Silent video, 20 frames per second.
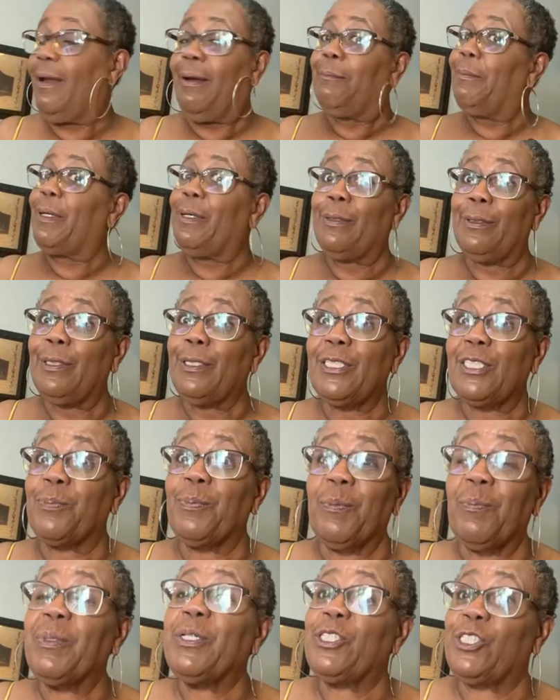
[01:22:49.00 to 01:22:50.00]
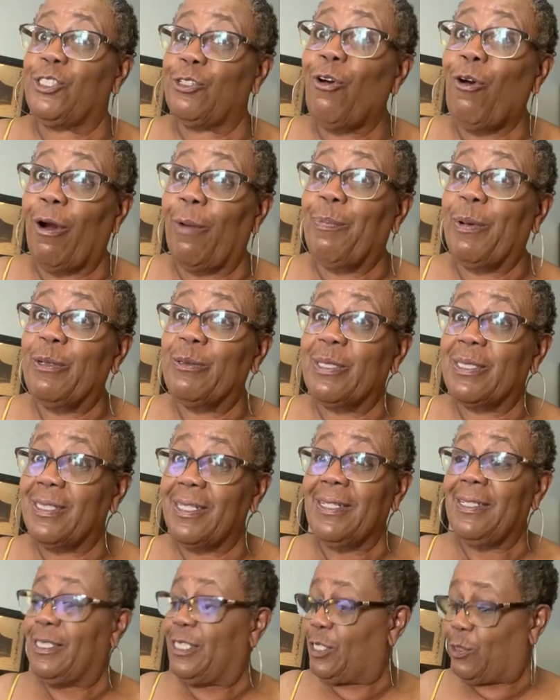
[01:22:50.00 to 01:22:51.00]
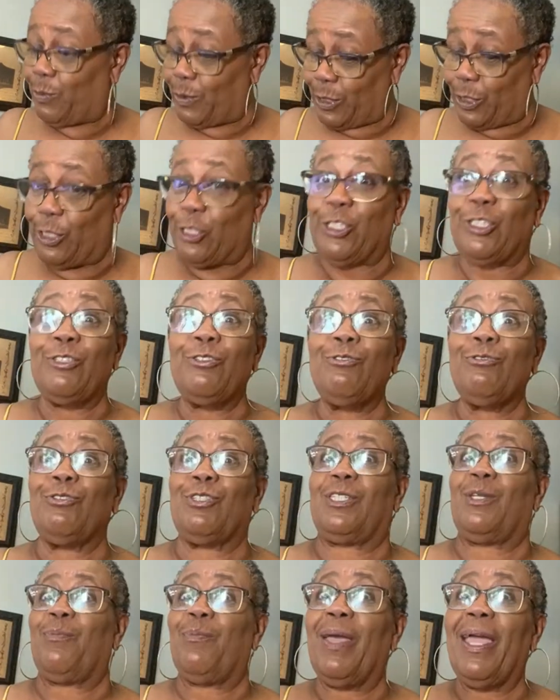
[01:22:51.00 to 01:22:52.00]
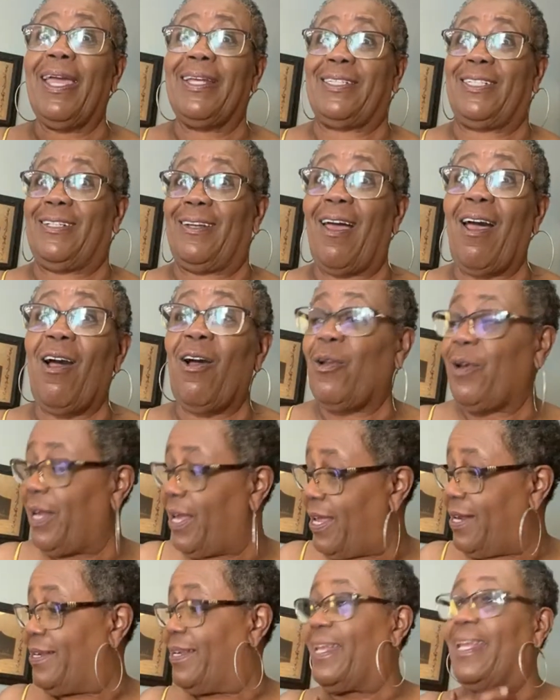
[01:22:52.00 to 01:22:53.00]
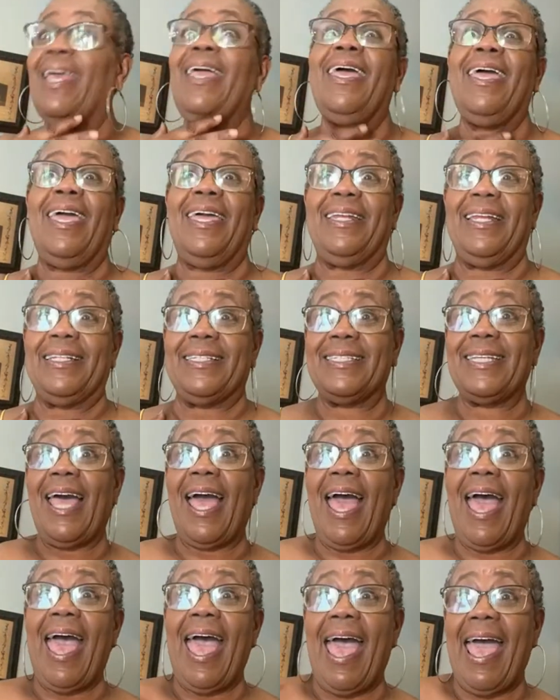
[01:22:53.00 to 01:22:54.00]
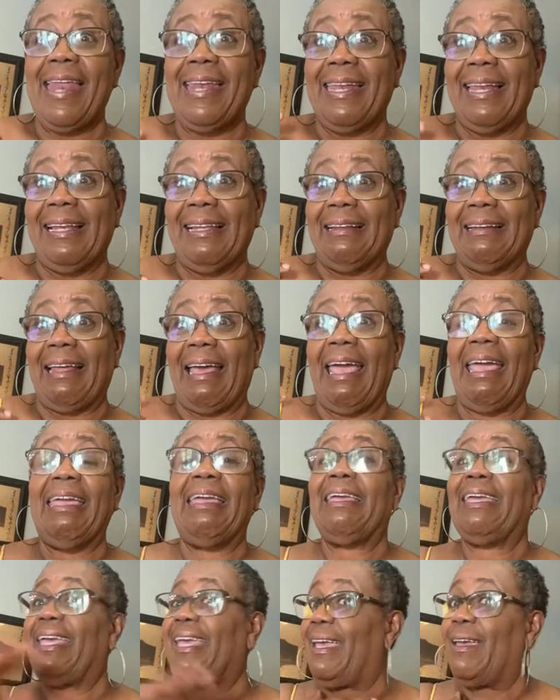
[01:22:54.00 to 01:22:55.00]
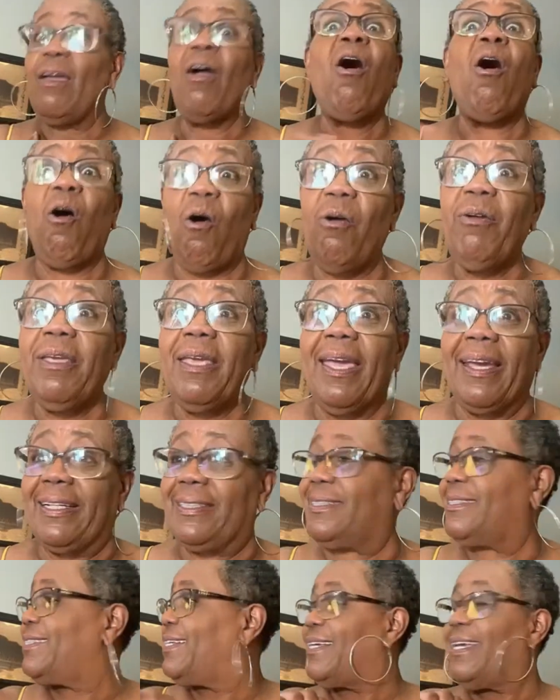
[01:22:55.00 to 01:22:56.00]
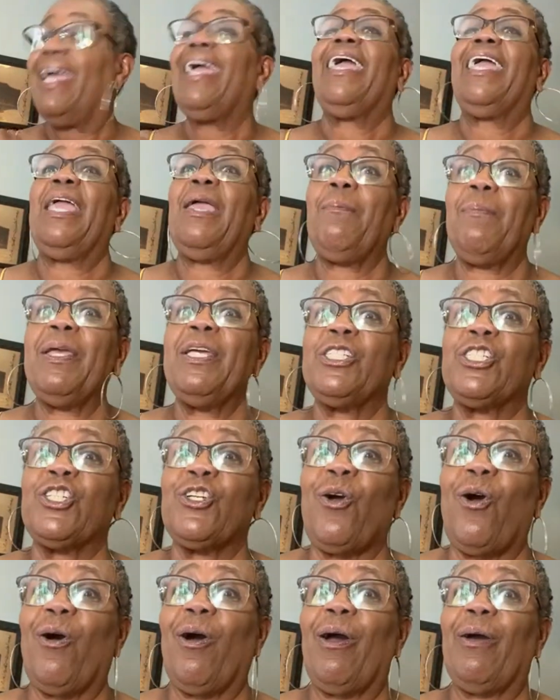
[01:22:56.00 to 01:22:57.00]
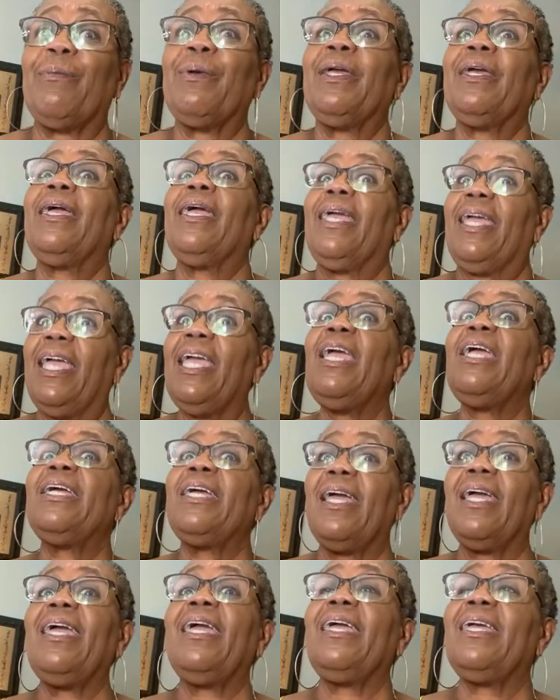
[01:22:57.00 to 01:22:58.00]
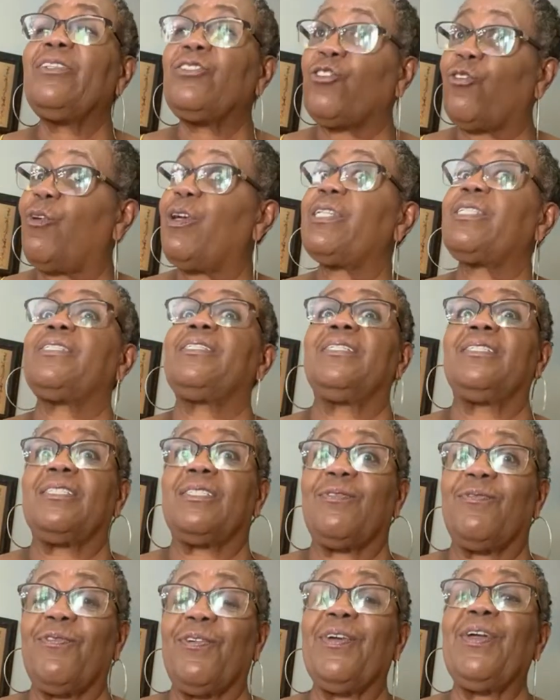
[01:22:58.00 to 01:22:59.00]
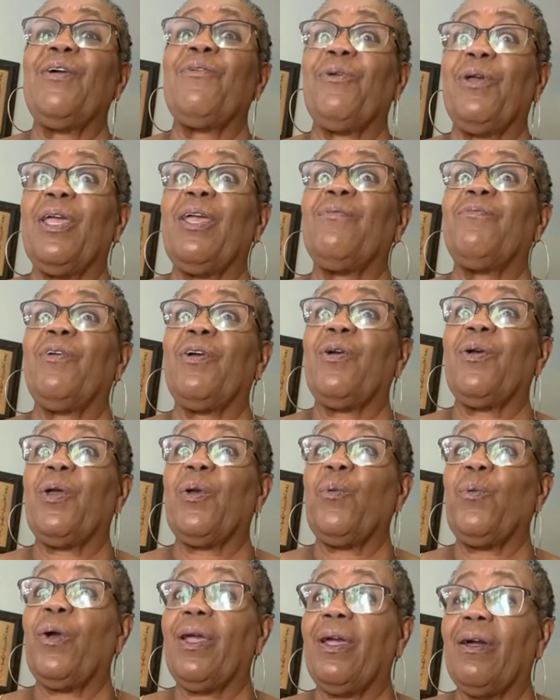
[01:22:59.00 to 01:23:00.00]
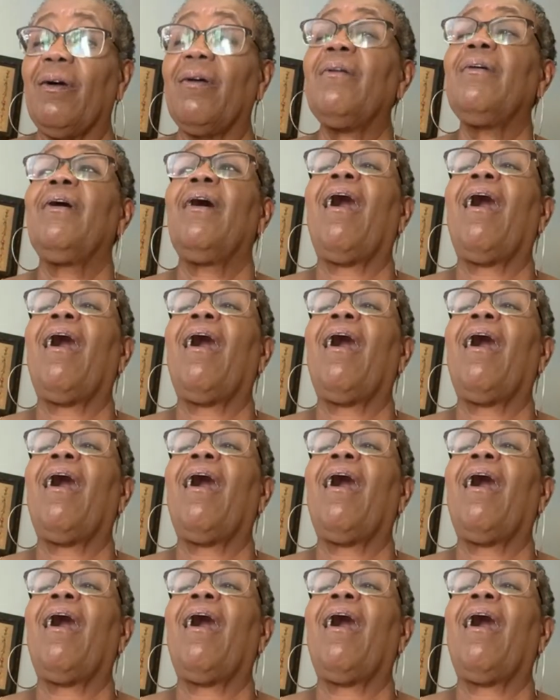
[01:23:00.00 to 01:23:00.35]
My husband be sharp on Sundays with the shoes to match and all that and the, and the tie and the little hanky. Oh, yes. He be sharp. He, he dresses very, very well.